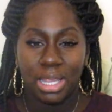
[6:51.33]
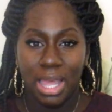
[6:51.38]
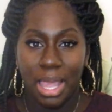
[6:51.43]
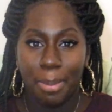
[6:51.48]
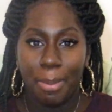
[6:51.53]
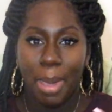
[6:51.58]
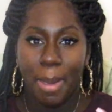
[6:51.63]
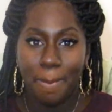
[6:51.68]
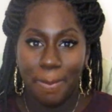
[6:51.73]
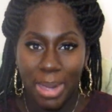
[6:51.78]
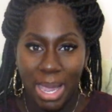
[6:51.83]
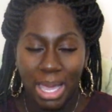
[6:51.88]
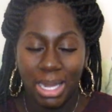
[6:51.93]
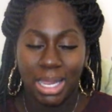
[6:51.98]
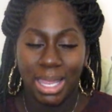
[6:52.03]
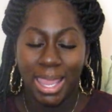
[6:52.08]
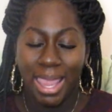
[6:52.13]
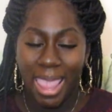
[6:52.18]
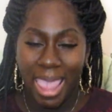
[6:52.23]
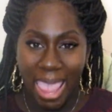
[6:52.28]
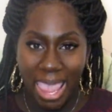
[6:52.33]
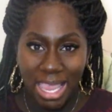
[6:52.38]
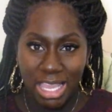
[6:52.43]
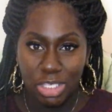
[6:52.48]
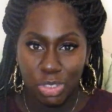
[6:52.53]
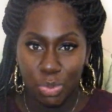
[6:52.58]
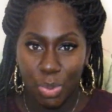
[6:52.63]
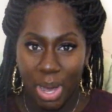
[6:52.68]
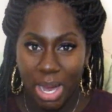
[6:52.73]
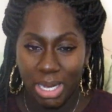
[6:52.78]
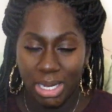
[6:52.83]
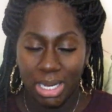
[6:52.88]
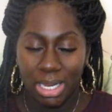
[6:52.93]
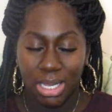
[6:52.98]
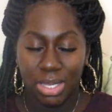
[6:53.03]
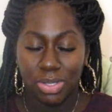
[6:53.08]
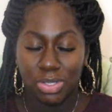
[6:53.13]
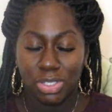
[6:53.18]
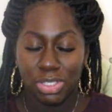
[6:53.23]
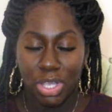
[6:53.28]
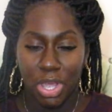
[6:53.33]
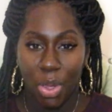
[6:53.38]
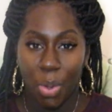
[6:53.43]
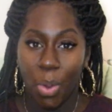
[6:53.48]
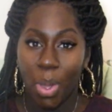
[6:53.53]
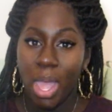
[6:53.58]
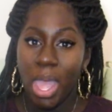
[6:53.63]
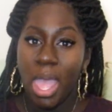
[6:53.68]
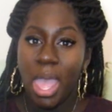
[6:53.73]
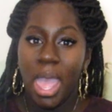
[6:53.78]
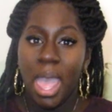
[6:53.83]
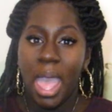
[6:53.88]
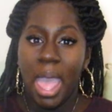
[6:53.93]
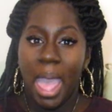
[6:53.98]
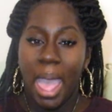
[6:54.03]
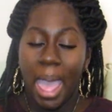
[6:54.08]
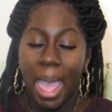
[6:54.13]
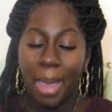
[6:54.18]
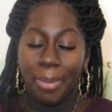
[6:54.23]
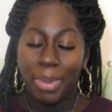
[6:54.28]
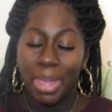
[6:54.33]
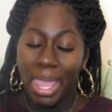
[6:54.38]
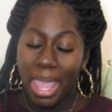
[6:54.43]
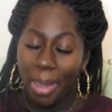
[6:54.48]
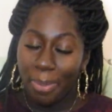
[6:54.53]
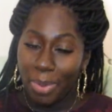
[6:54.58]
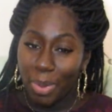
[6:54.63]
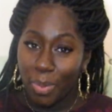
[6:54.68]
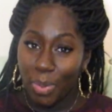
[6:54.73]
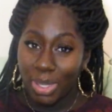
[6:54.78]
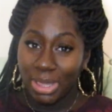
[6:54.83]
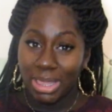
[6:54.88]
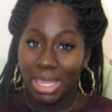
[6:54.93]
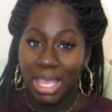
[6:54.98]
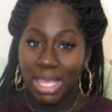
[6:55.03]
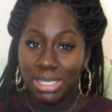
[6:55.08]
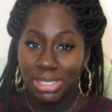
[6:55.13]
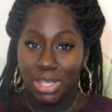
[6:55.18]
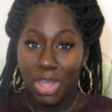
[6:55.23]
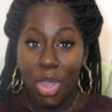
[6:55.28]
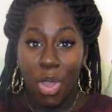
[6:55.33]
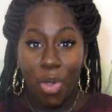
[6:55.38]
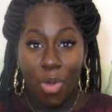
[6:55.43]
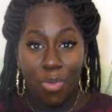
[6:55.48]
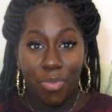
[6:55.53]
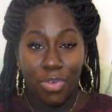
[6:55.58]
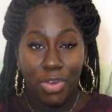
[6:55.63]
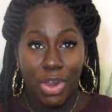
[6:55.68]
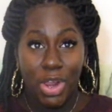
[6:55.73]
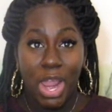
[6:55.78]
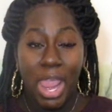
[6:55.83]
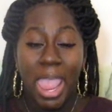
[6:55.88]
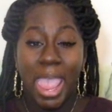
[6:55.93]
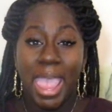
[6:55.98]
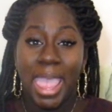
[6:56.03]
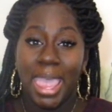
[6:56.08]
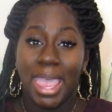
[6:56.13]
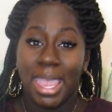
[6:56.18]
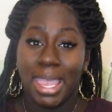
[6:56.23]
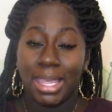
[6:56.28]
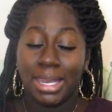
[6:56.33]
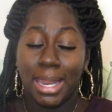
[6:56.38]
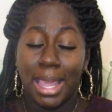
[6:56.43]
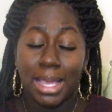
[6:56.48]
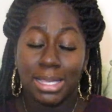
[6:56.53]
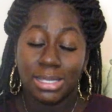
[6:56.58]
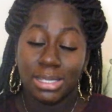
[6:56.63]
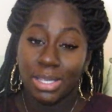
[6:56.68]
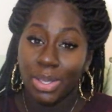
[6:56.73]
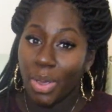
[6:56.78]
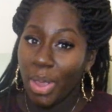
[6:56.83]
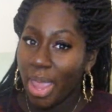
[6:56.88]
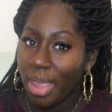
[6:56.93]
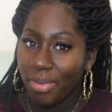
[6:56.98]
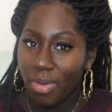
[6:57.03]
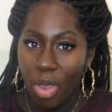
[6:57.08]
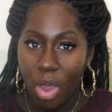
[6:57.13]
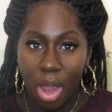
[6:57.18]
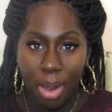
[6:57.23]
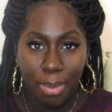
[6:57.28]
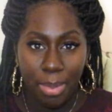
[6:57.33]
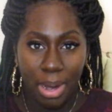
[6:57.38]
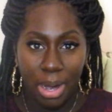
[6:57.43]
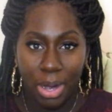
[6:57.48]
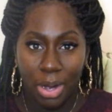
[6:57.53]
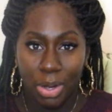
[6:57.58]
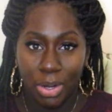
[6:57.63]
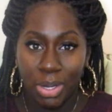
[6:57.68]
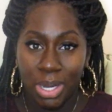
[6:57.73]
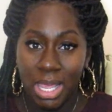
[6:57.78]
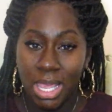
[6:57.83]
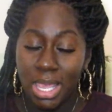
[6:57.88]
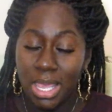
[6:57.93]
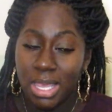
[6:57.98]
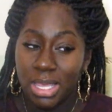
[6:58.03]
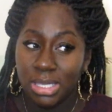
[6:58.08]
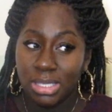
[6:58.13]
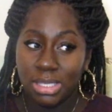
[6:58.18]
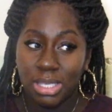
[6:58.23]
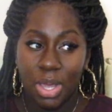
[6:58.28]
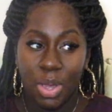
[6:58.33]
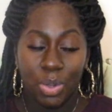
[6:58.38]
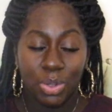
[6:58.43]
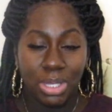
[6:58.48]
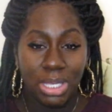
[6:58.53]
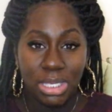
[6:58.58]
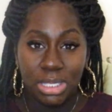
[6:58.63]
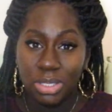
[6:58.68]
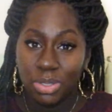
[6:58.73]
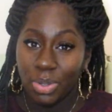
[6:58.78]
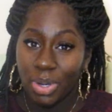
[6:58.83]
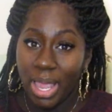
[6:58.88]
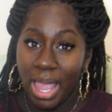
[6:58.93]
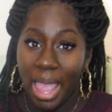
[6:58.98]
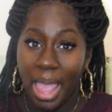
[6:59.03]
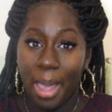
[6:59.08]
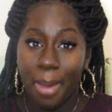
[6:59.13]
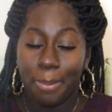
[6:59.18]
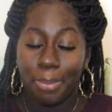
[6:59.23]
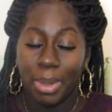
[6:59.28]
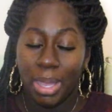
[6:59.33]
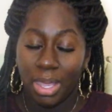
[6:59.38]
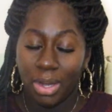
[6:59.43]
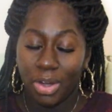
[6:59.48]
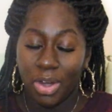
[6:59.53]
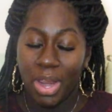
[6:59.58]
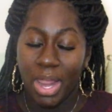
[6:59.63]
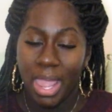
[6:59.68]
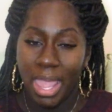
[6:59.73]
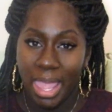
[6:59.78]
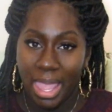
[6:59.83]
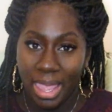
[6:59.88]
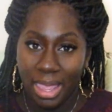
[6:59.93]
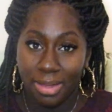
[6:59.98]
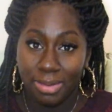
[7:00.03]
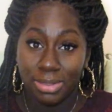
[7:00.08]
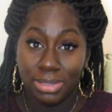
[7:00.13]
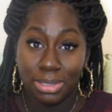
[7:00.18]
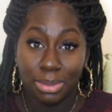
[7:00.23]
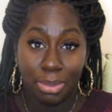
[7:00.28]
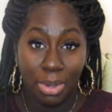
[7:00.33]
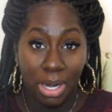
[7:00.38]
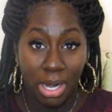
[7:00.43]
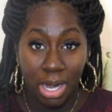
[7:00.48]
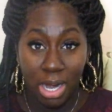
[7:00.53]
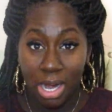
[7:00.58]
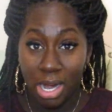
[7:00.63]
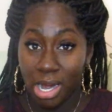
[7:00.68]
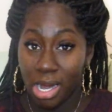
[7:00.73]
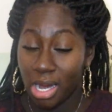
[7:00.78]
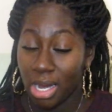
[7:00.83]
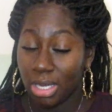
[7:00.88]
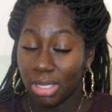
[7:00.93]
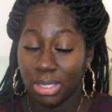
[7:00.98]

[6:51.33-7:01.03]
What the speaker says: Like, my body aches right now. So I'll be happy when that's over, and I still have heartburn. So this little guy better have some hair.